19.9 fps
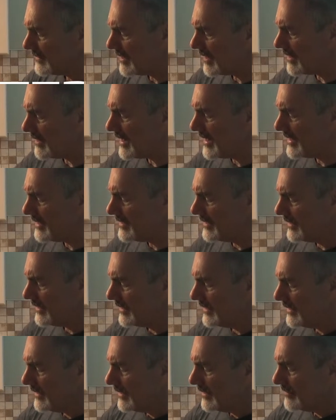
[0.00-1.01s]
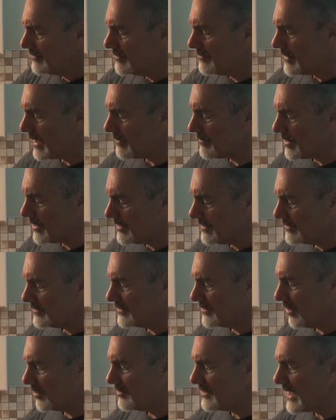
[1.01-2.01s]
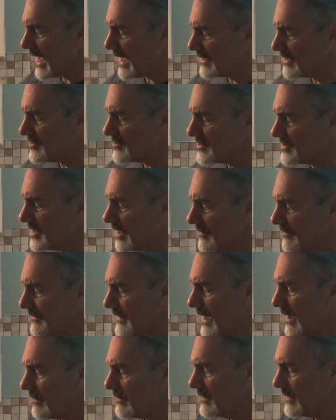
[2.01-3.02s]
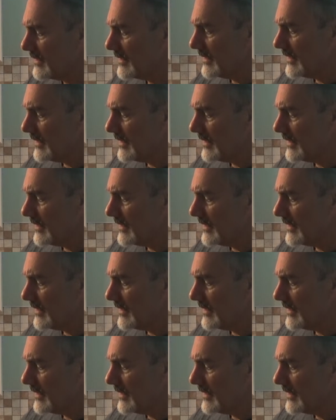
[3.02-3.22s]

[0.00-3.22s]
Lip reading: all right? Remember, don't knock yourself out.